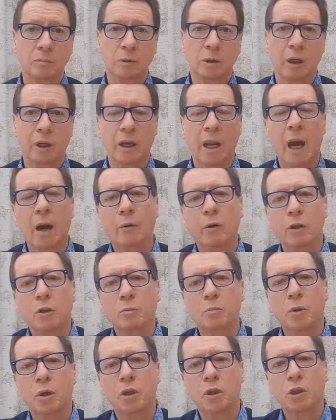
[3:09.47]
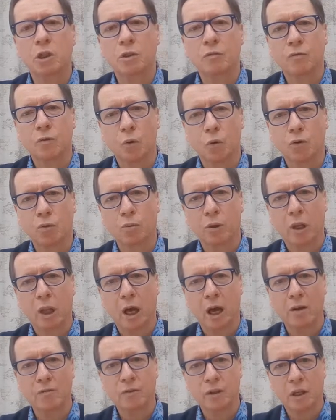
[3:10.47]
And now it is bursting forth with
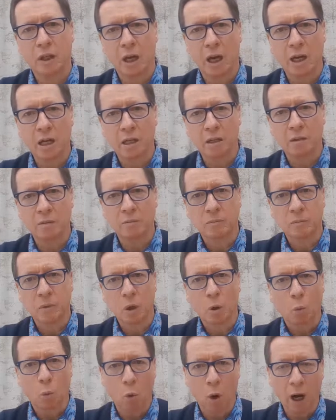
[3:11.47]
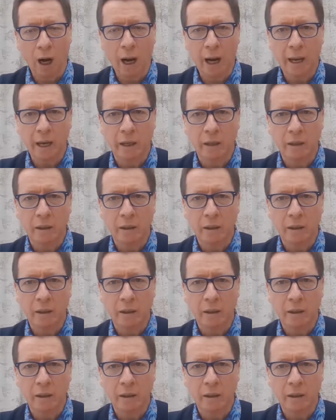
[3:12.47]
life again. Why?